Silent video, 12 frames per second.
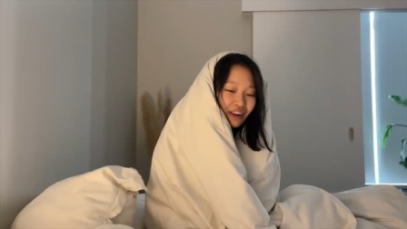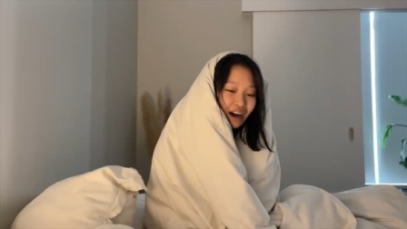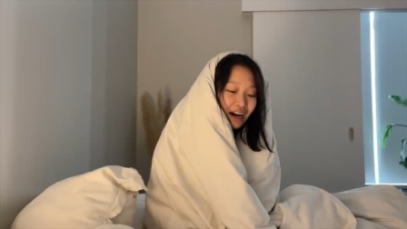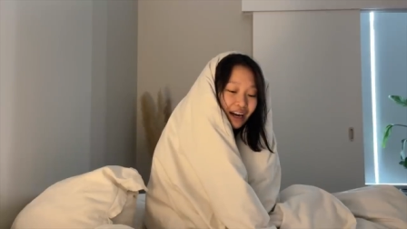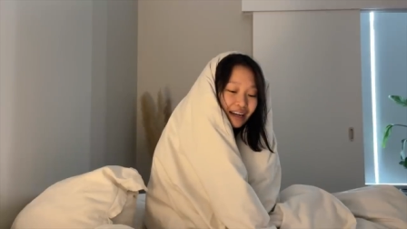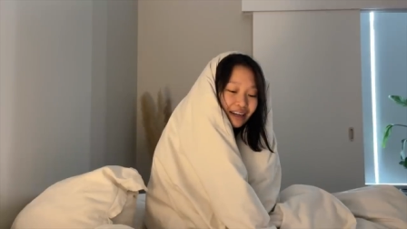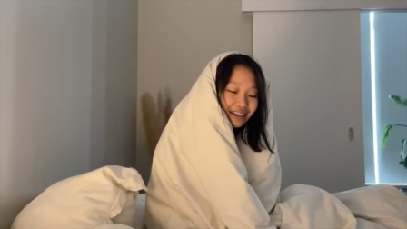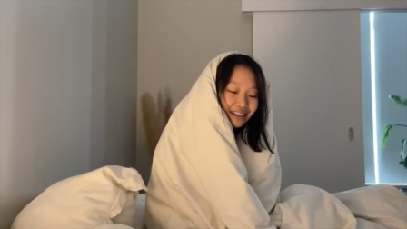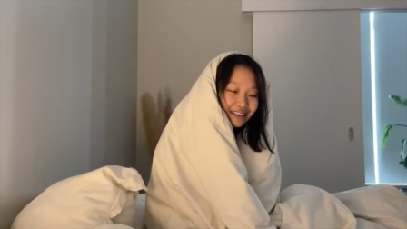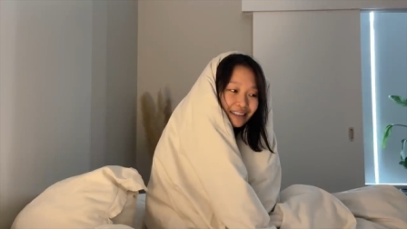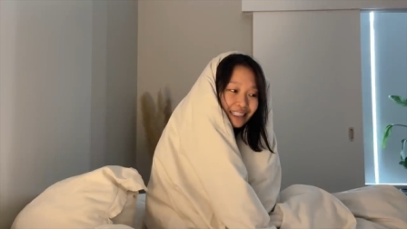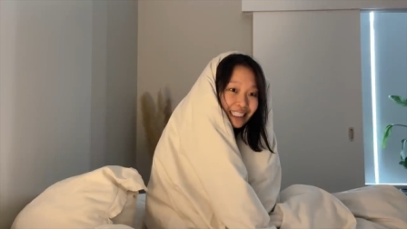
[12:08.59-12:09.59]

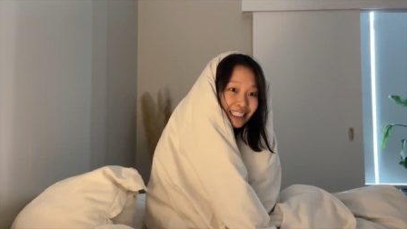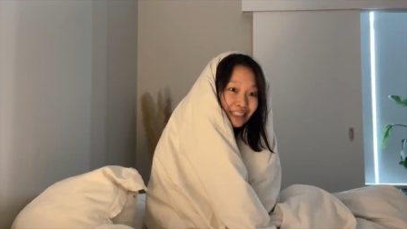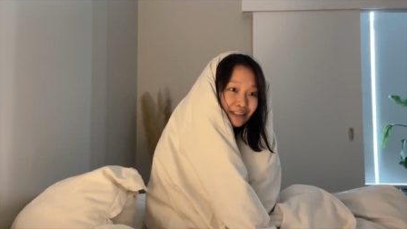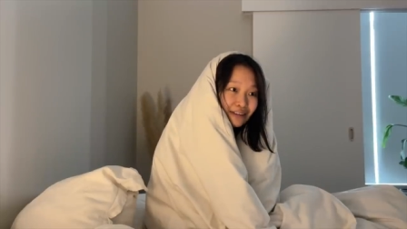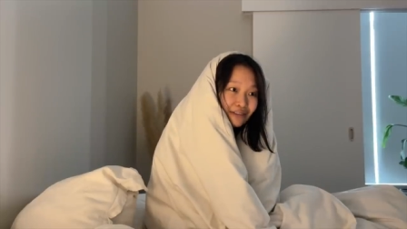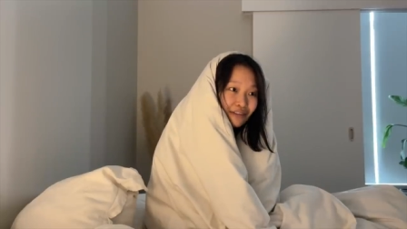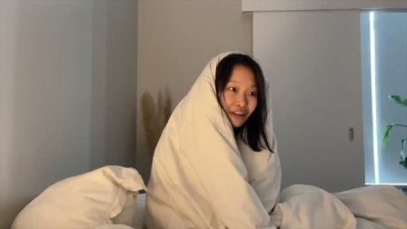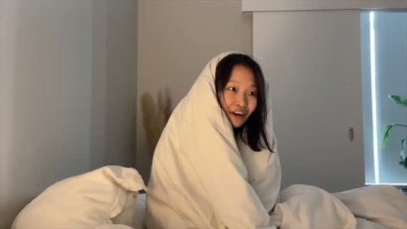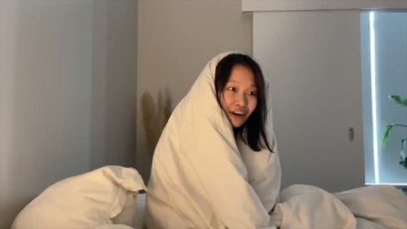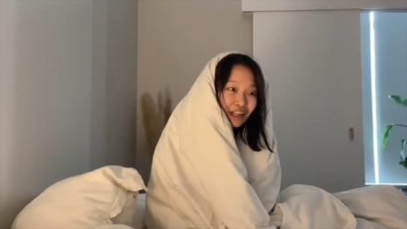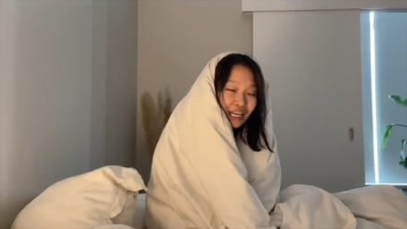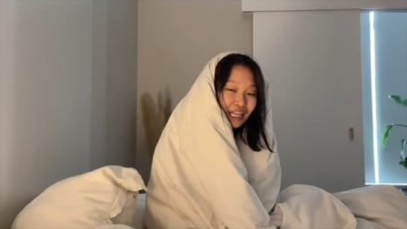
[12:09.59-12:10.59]
I need a
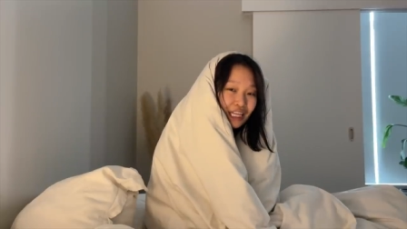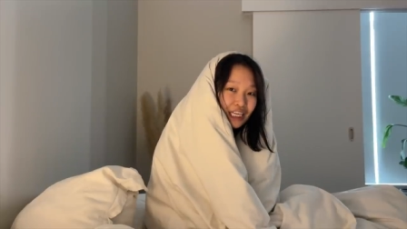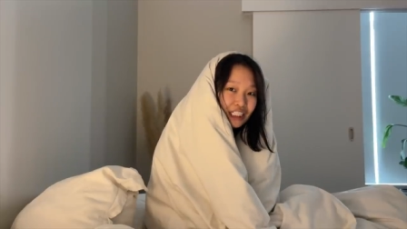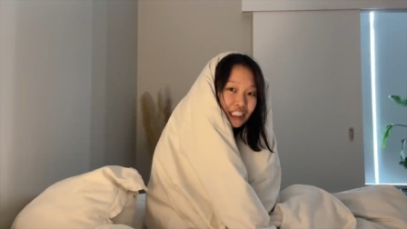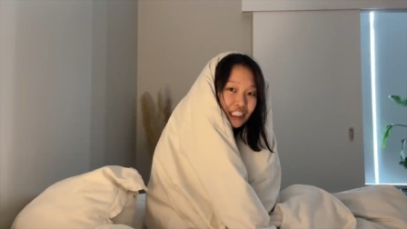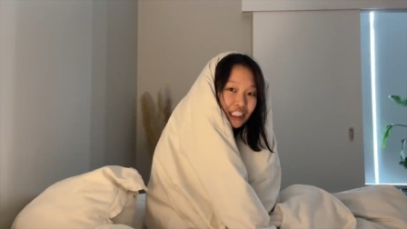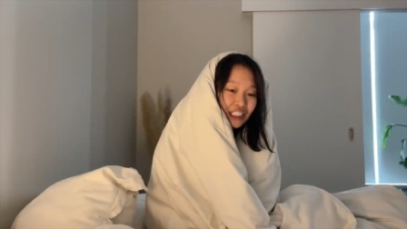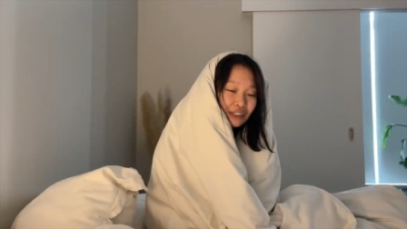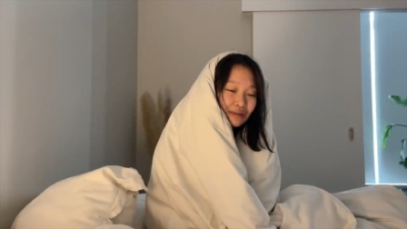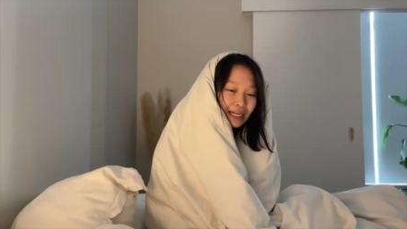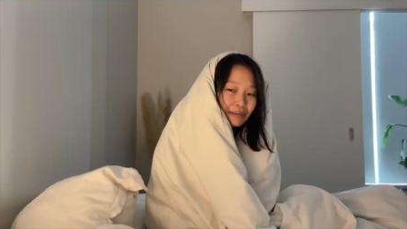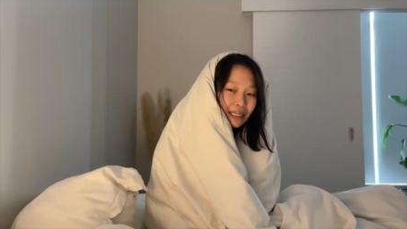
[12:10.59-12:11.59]
vlog like this too
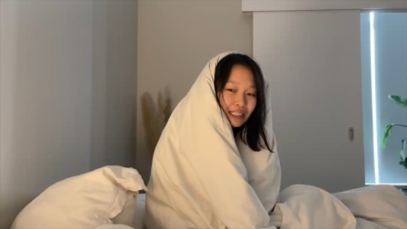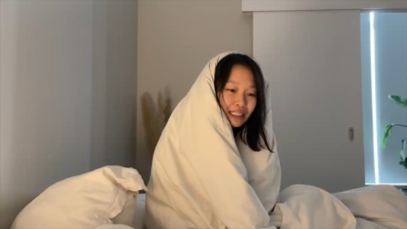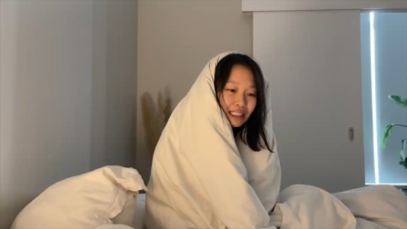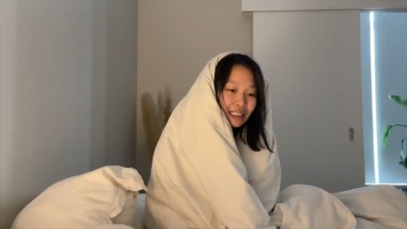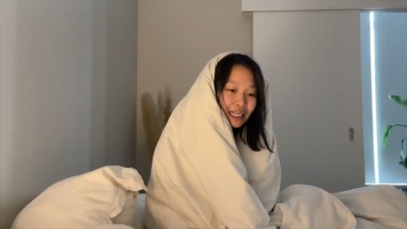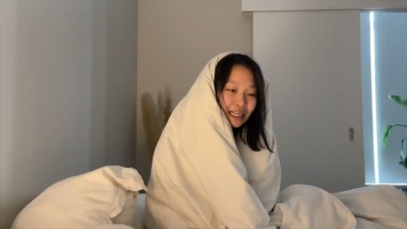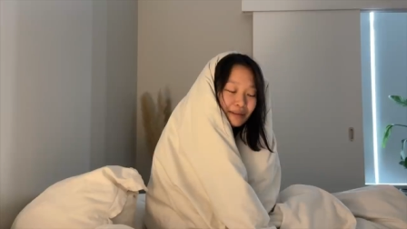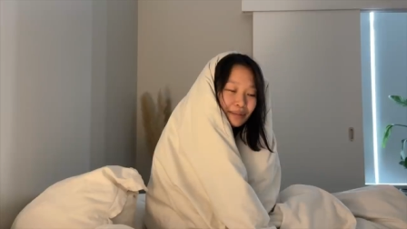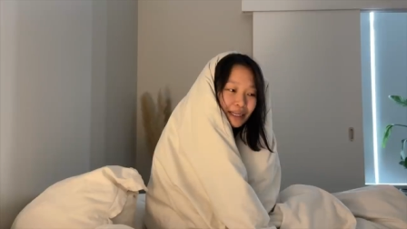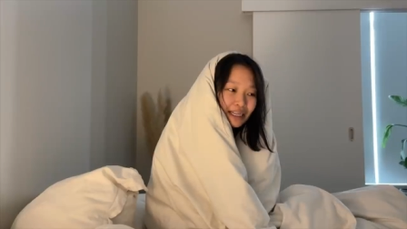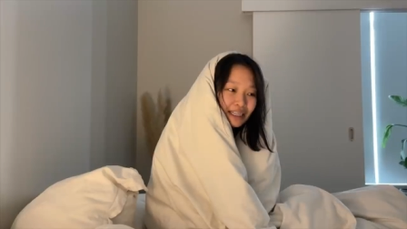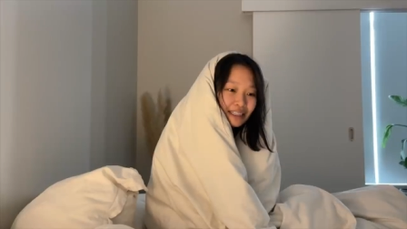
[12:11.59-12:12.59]
when I'm in this state,
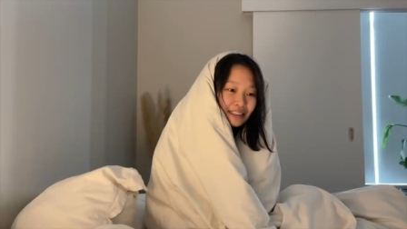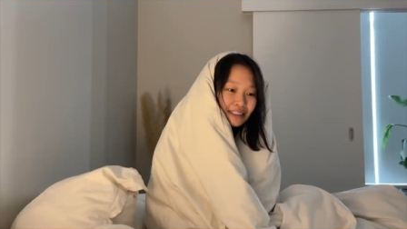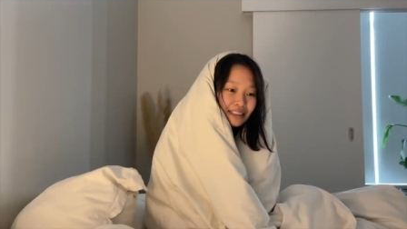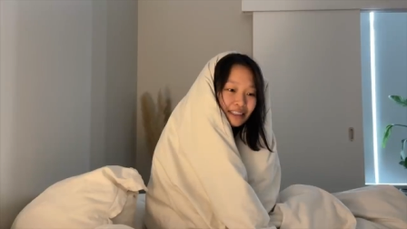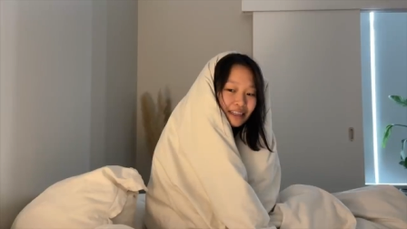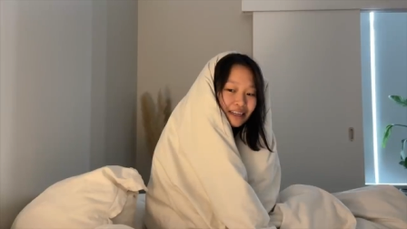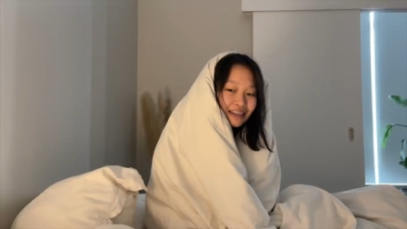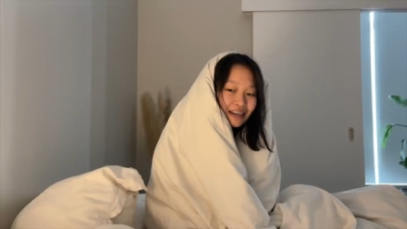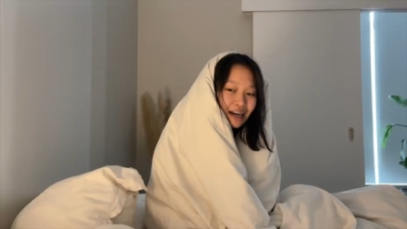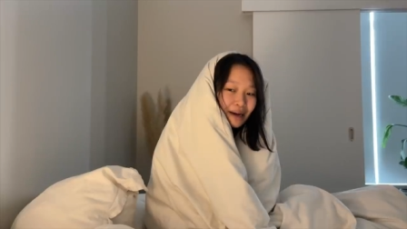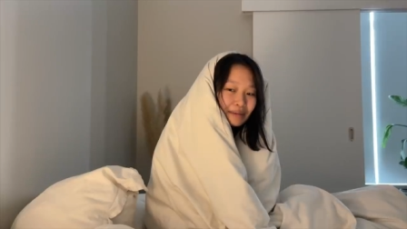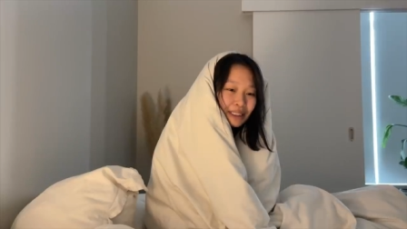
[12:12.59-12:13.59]
because it
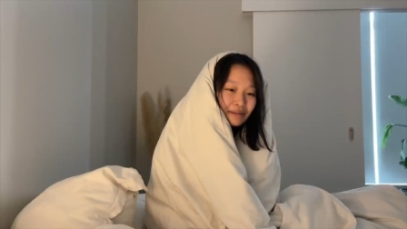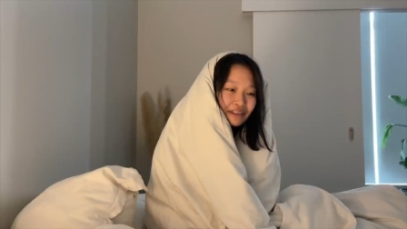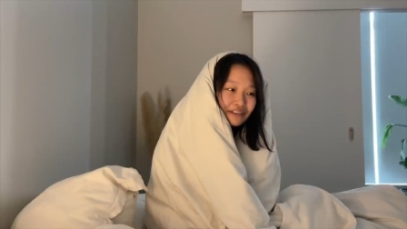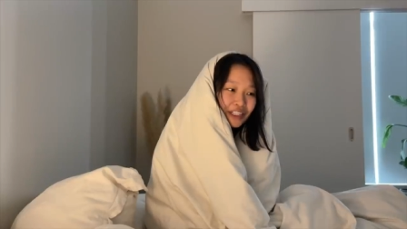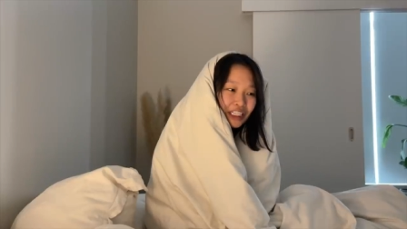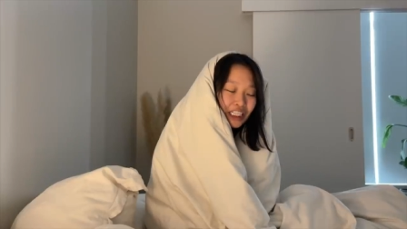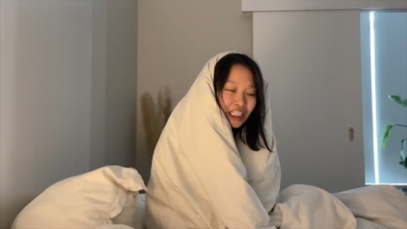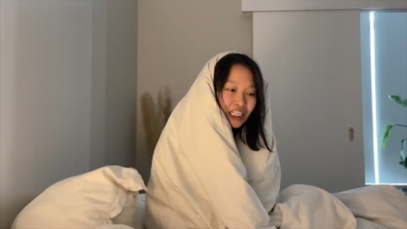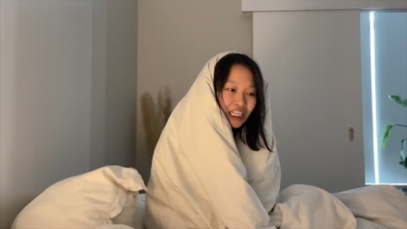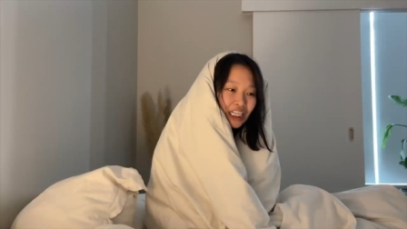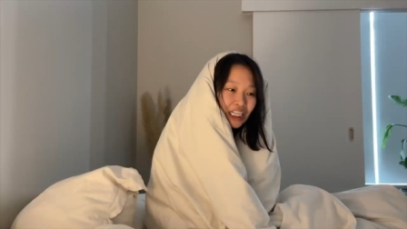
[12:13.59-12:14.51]
helps me feel